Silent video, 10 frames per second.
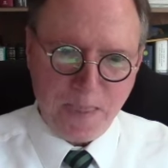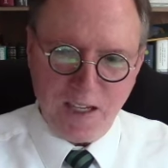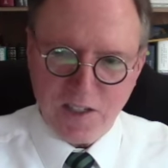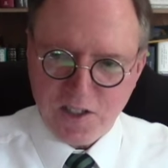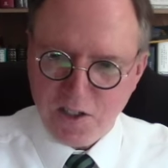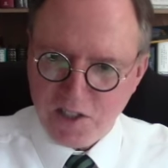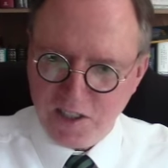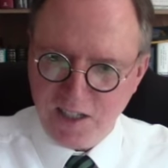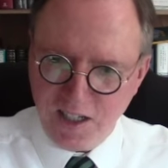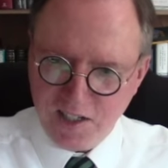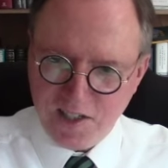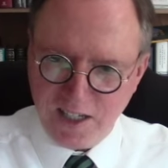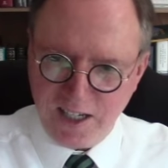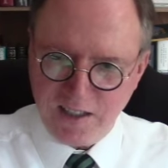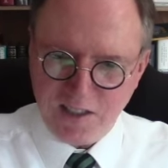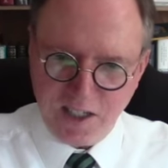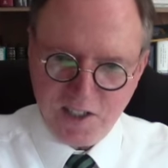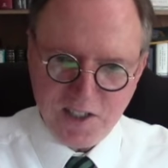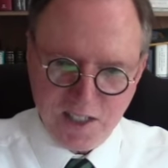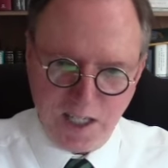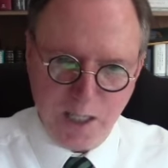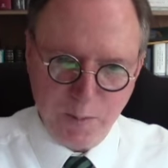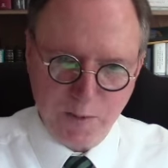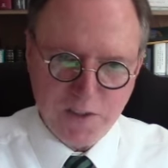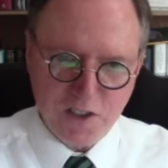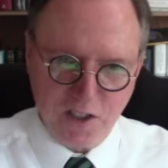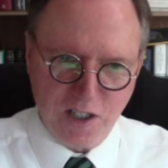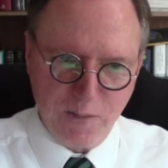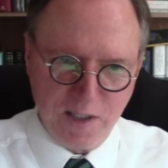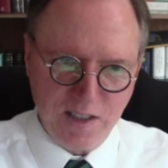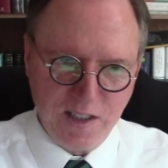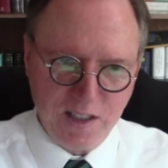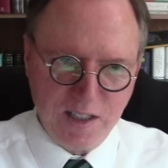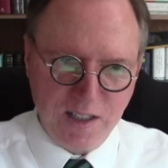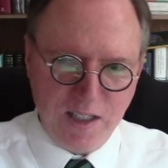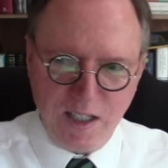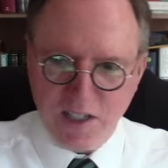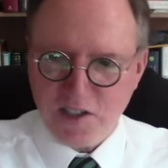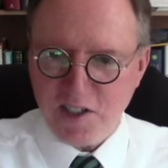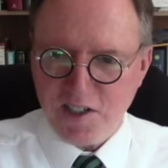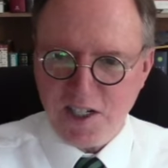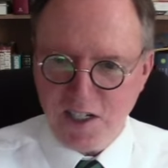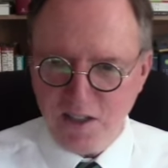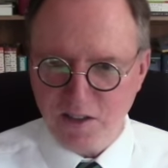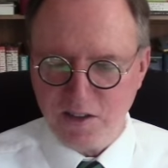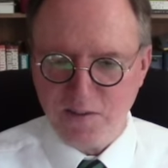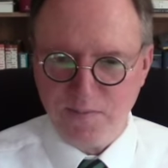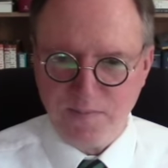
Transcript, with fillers: And so she does that, touches the hem of His garment, and she's healed.